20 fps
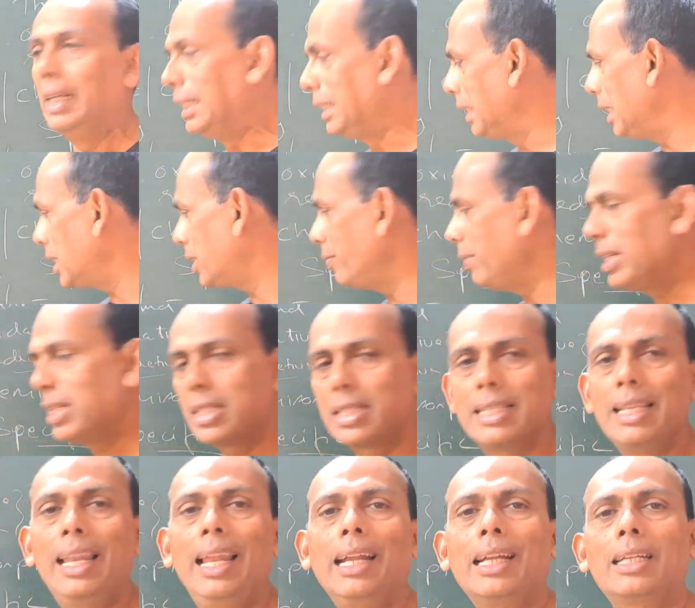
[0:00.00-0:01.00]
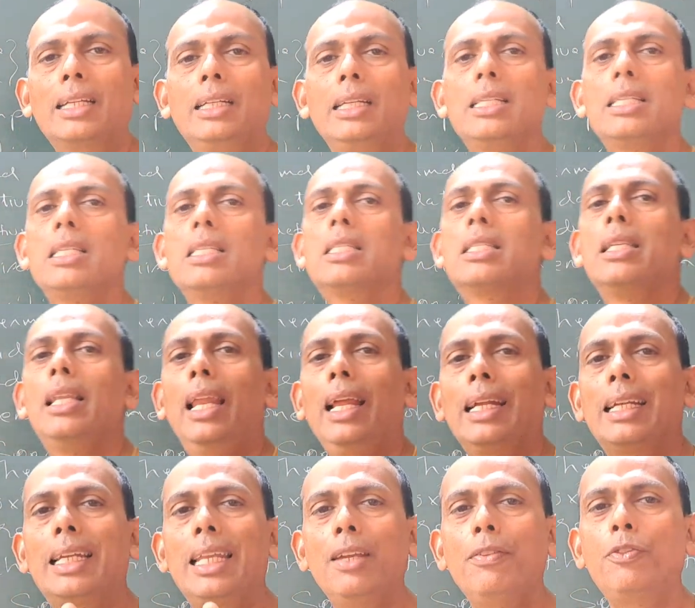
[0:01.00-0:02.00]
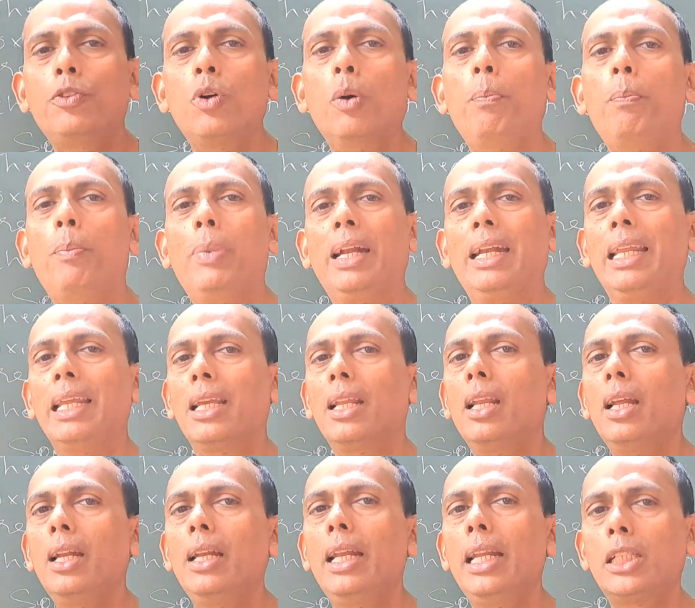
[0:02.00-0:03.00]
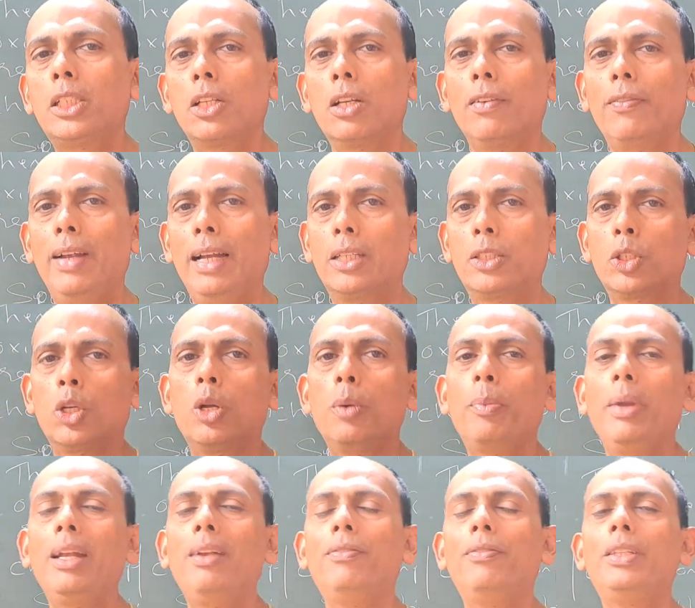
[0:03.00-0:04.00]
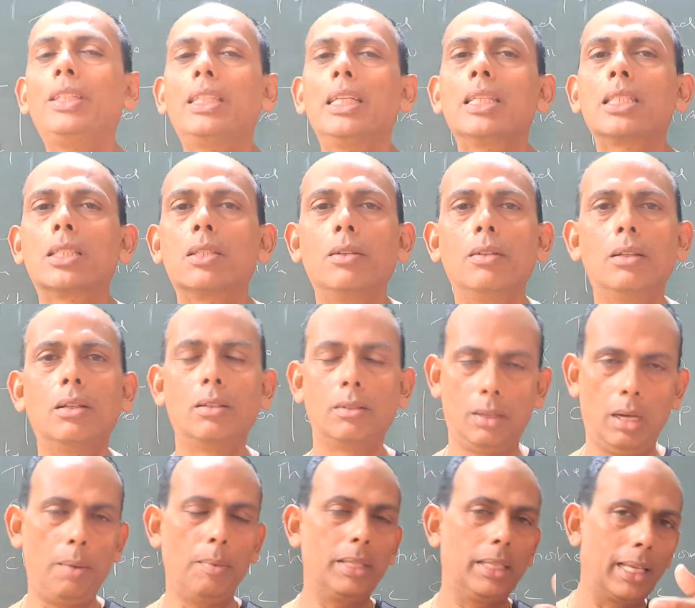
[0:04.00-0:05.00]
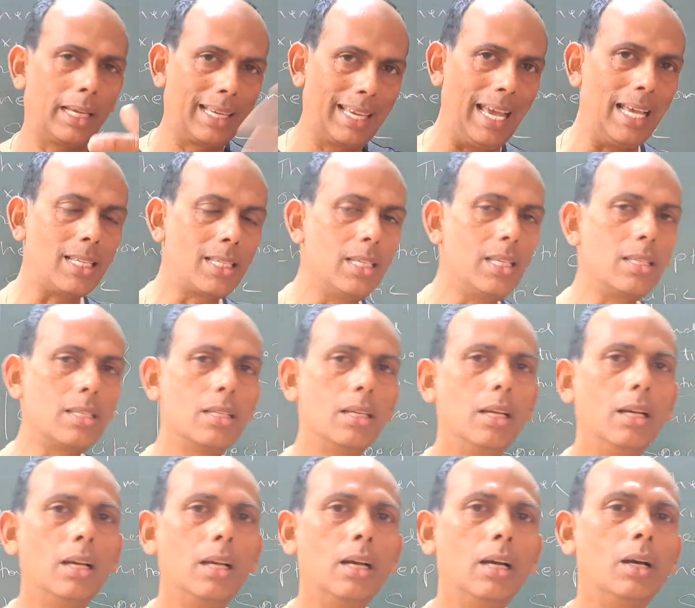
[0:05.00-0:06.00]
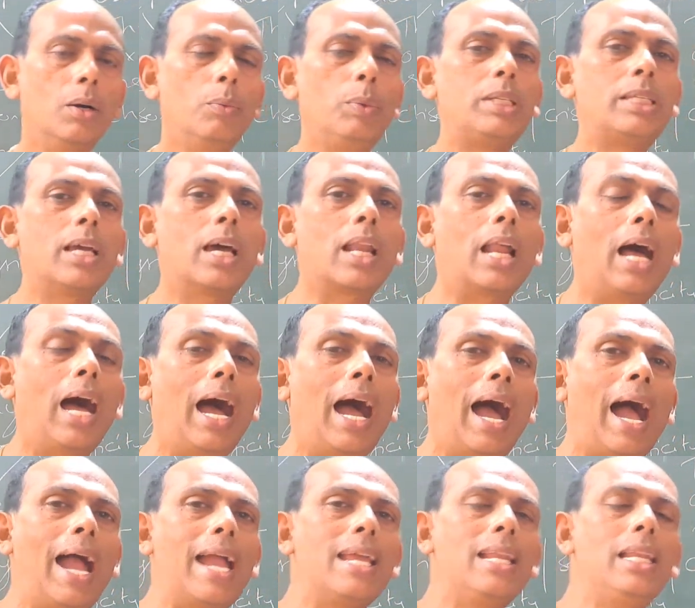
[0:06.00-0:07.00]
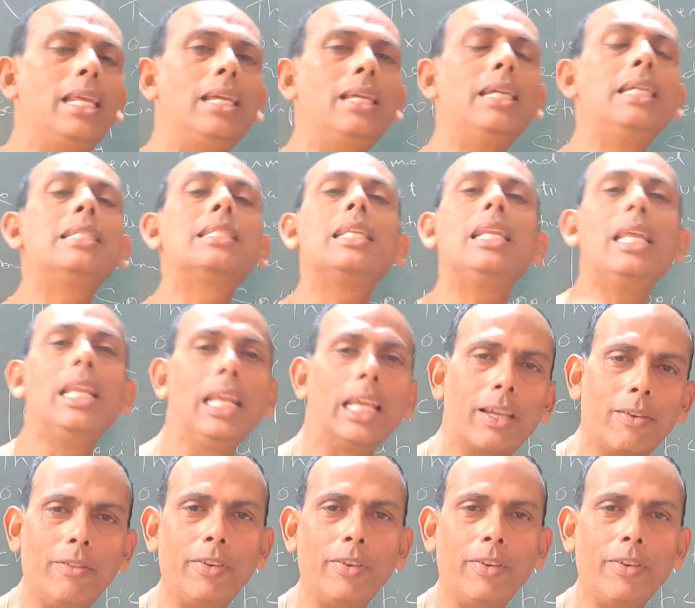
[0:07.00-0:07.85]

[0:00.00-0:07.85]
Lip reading: This is selective to a particular nature of adsorbate, which has, I mean the gases which are highly easily